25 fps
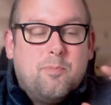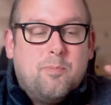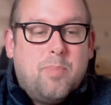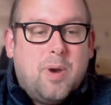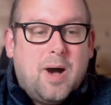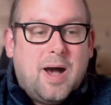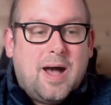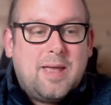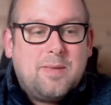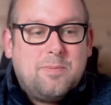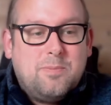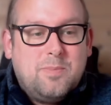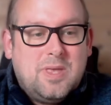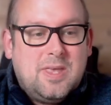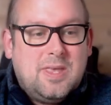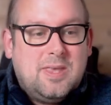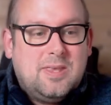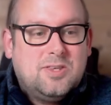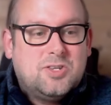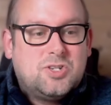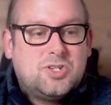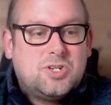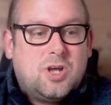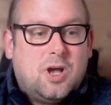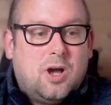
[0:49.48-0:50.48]
by
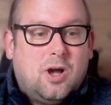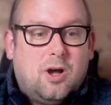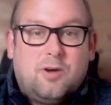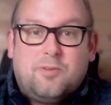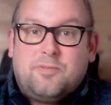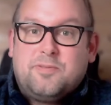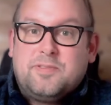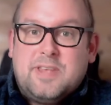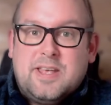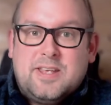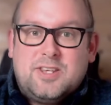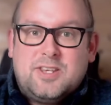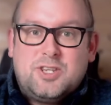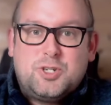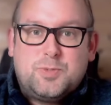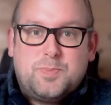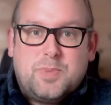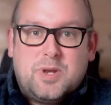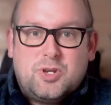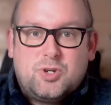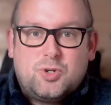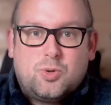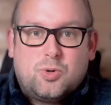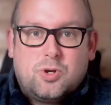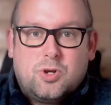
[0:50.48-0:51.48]
means of that
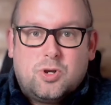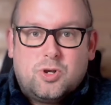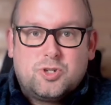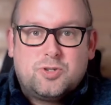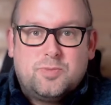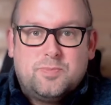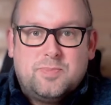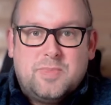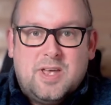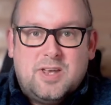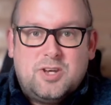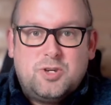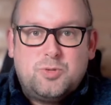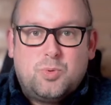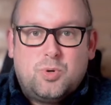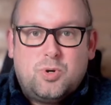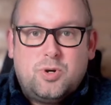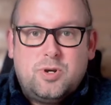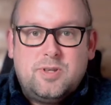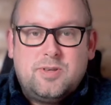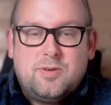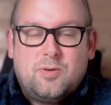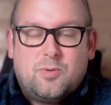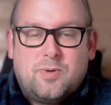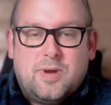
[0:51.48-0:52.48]
special custom
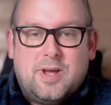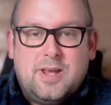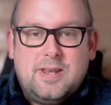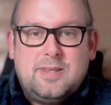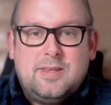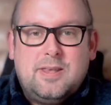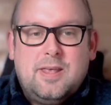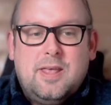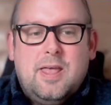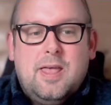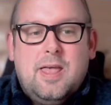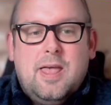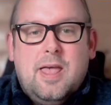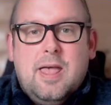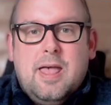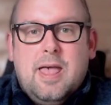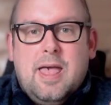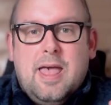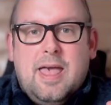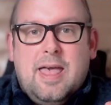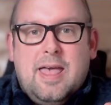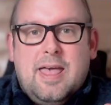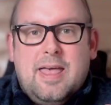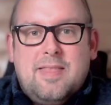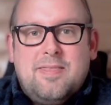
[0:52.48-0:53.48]
dashboard, right?
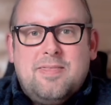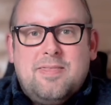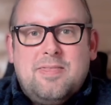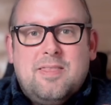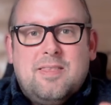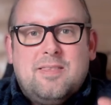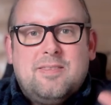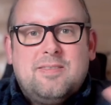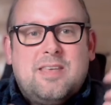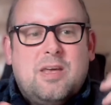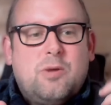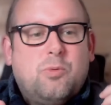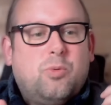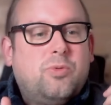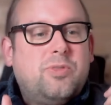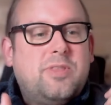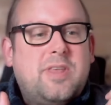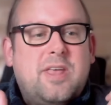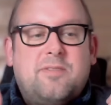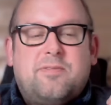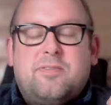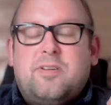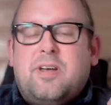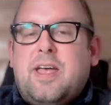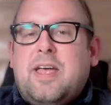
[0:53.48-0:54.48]
And they will
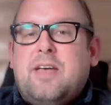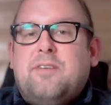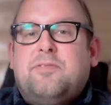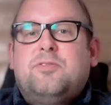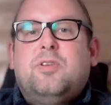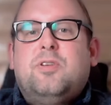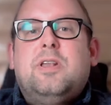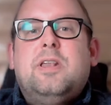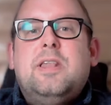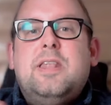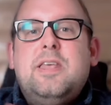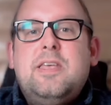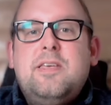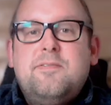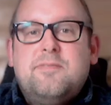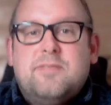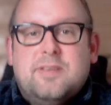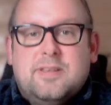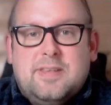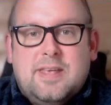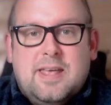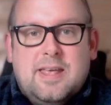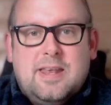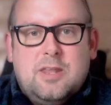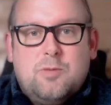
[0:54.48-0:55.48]
never have to leave
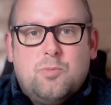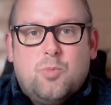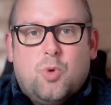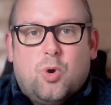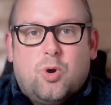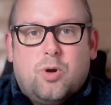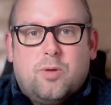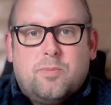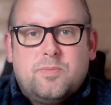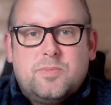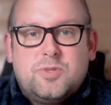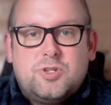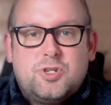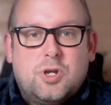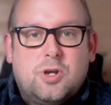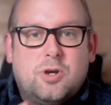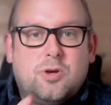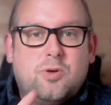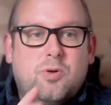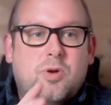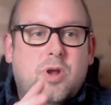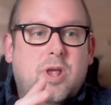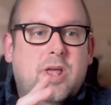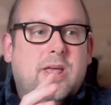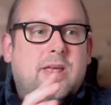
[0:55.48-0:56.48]
it anymore.
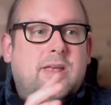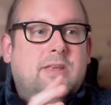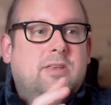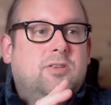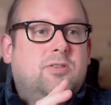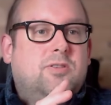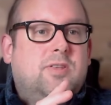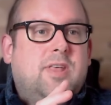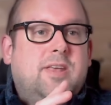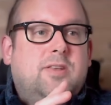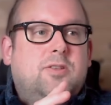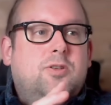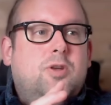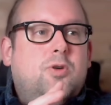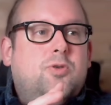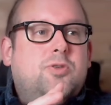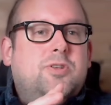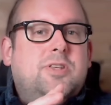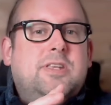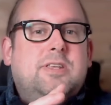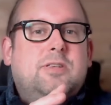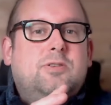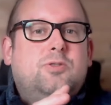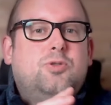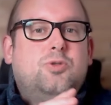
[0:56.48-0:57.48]
So they don't
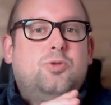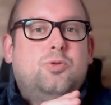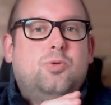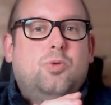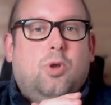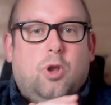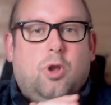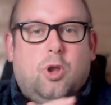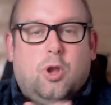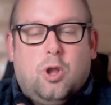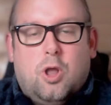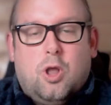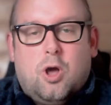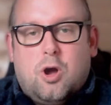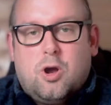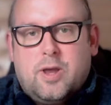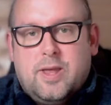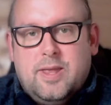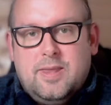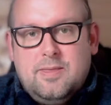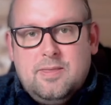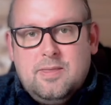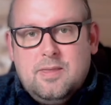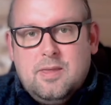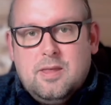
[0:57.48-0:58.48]
need to log
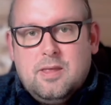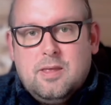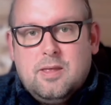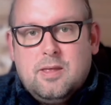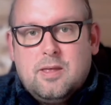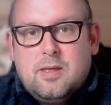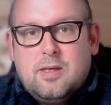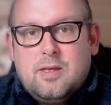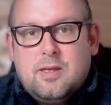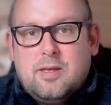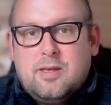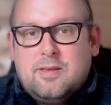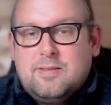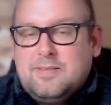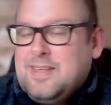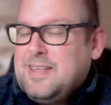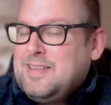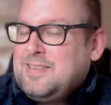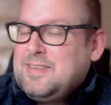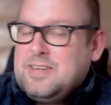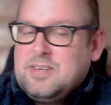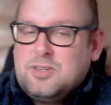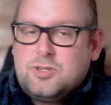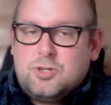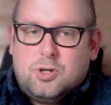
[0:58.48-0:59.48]
in.
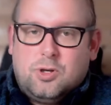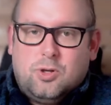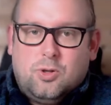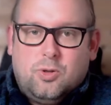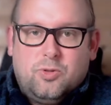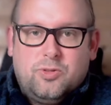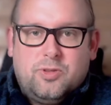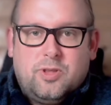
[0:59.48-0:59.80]
That is all